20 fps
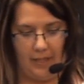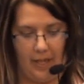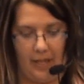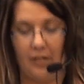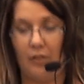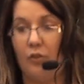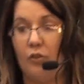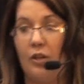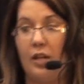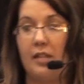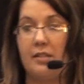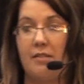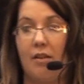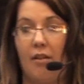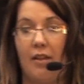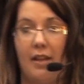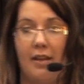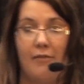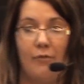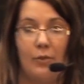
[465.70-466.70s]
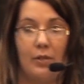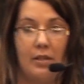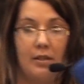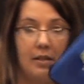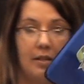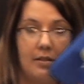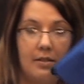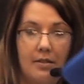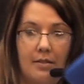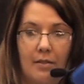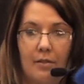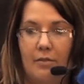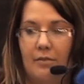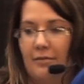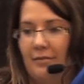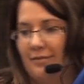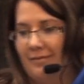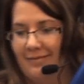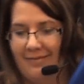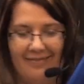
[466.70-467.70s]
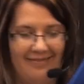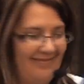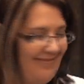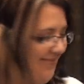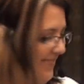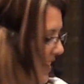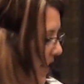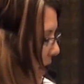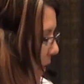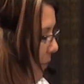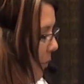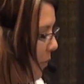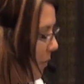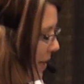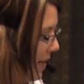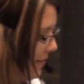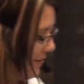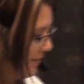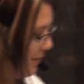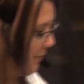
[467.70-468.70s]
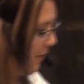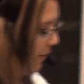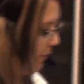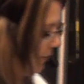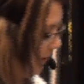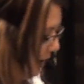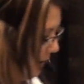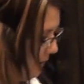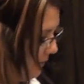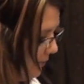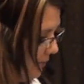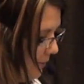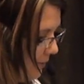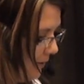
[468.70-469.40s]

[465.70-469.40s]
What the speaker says: I know you guys all have one of these, so I won't pass it around again.